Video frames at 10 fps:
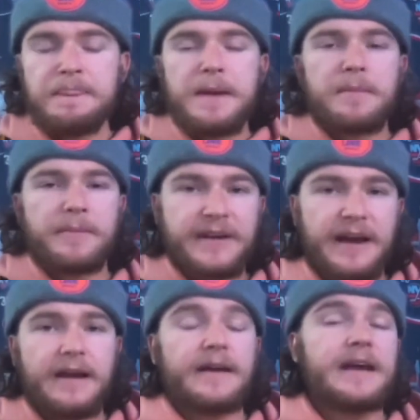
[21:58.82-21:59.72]
but
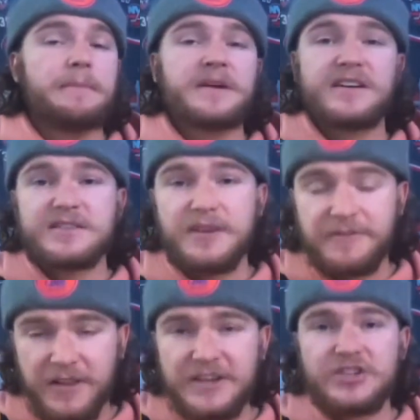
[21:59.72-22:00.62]
again, again because of
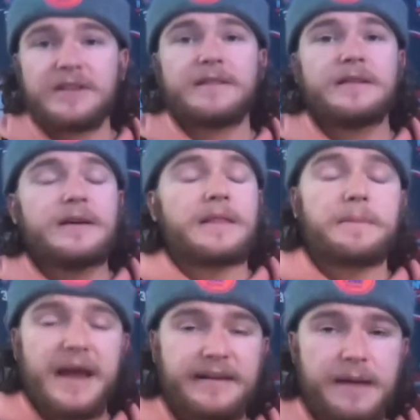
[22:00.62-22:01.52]
inflation, the
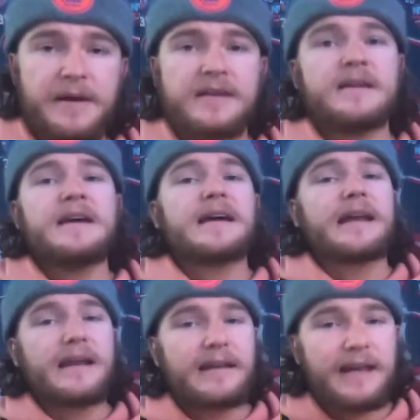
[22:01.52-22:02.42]
pandemic,
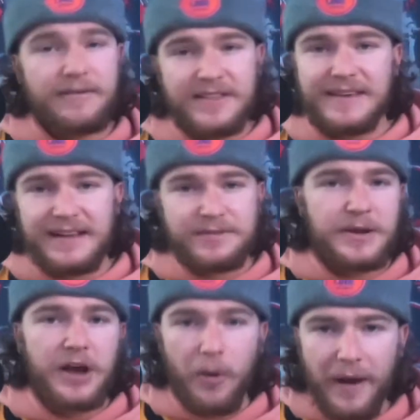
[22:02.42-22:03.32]
and everything that's
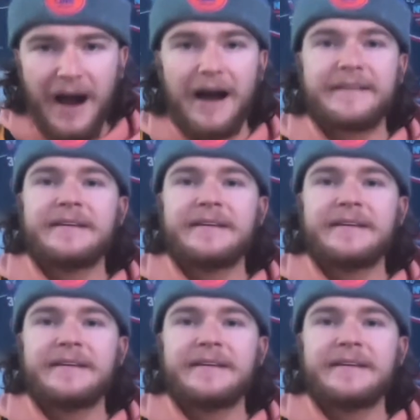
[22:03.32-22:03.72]
been going on,